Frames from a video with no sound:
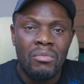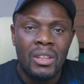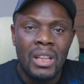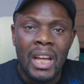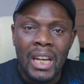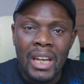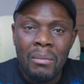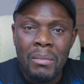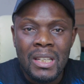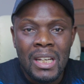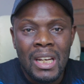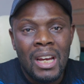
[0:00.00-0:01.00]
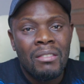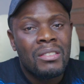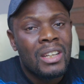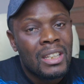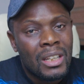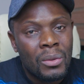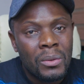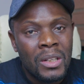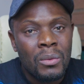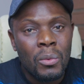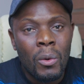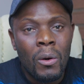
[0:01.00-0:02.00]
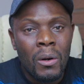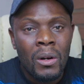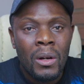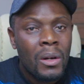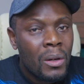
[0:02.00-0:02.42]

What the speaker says: Like immediately after the Korean War,